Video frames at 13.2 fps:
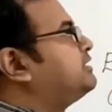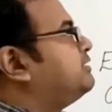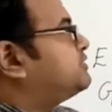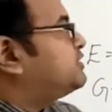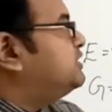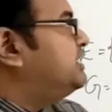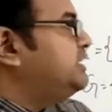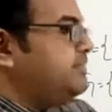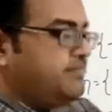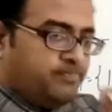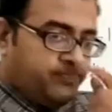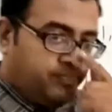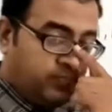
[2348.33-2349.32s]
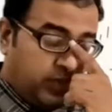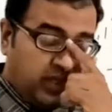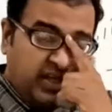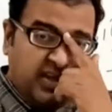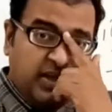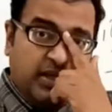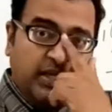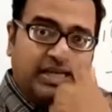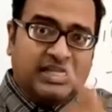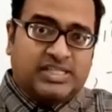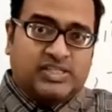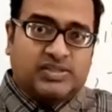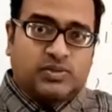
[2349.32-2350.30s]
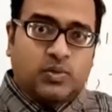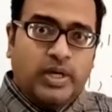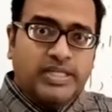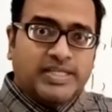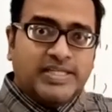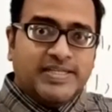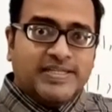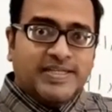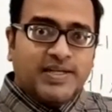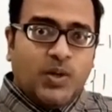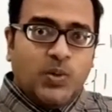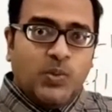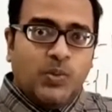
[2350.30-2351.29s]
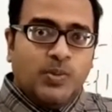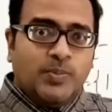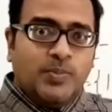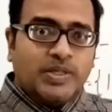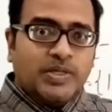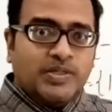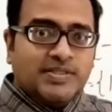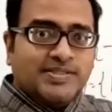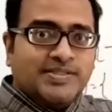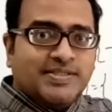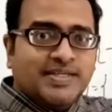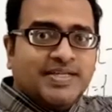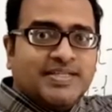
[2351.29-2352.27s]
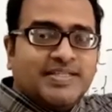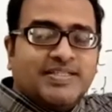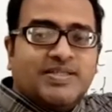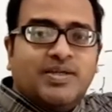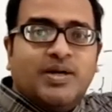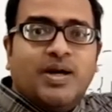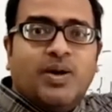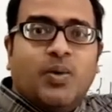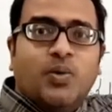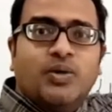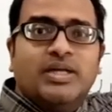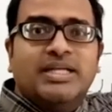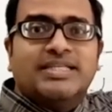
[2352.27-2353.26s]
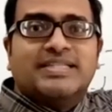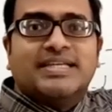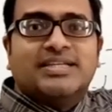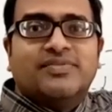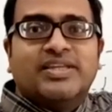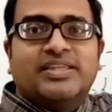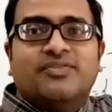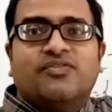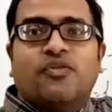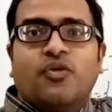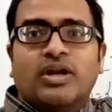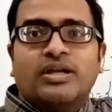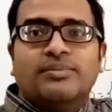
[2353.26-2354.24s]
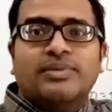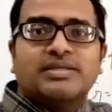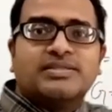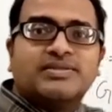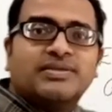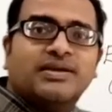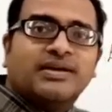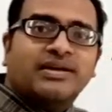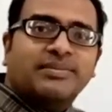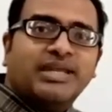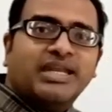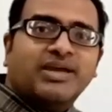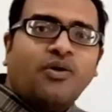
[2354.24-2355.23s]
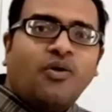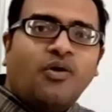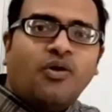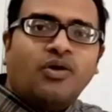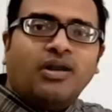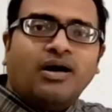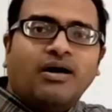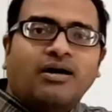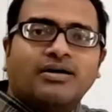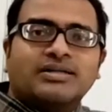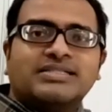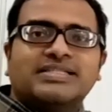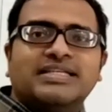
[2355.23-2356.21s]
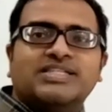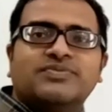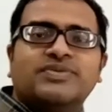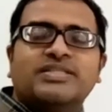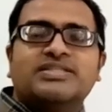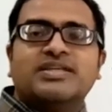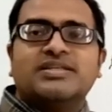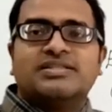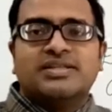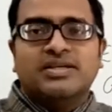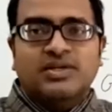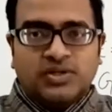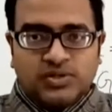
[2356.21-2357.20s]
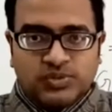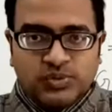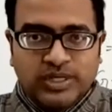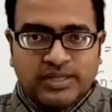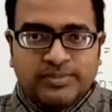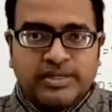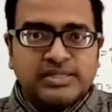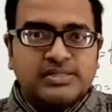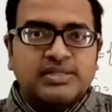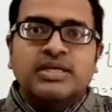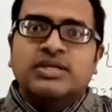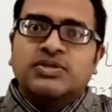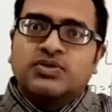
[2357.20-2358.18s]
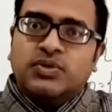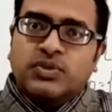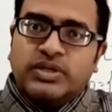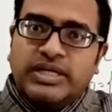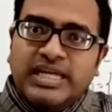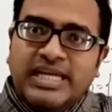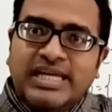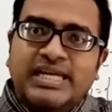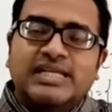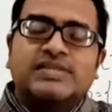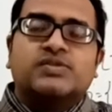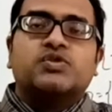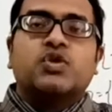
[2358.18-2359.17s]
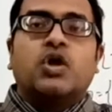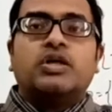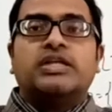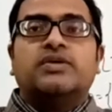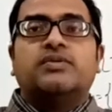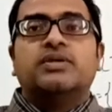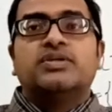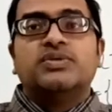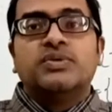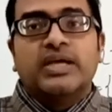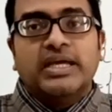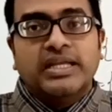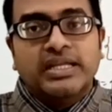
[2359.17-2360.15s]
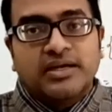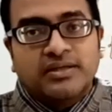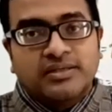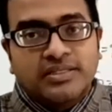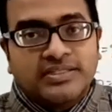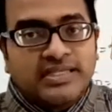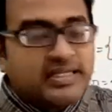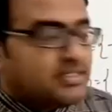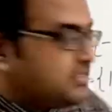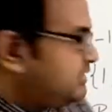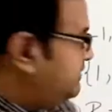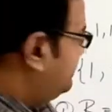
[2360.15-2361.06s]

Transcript: comes D. It's quite easy now because it is only set with 4 elements. Remaining all are sets with just 2 elements. So D is not equal to any other set.